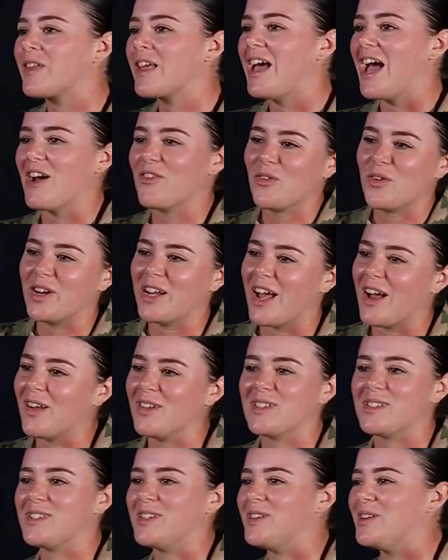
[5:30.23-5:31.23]
Everyone
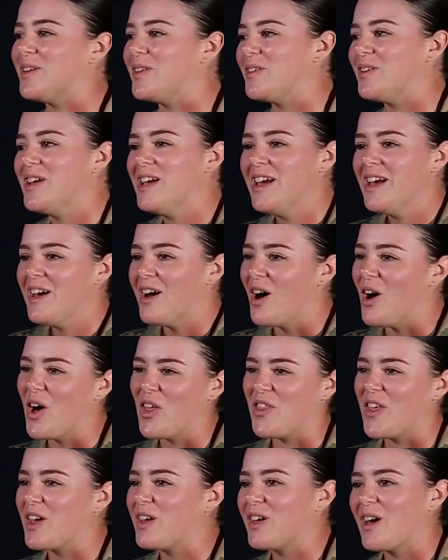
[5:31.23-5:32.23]
else, you know, "Oh,
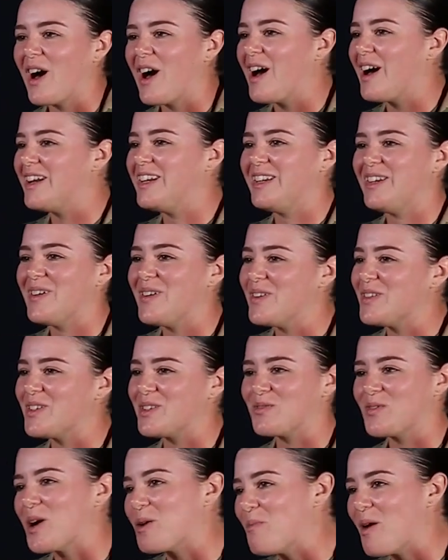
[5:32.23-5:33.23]
thank God, you know,
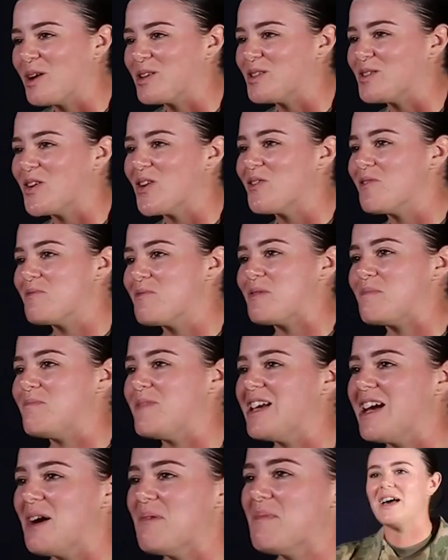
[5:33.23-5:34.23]
this ruck march is over." But
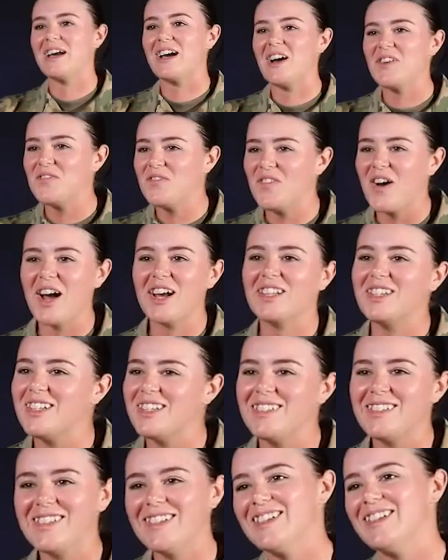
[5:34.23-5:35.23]
me, I'm like, "I finally
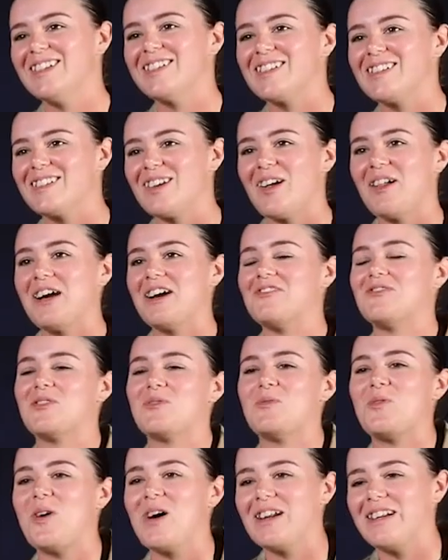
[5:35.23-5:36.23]
did it. This is all I ever
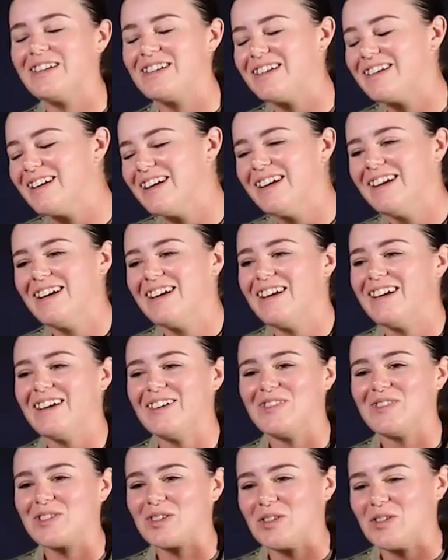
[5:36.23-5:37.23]
wanted." It was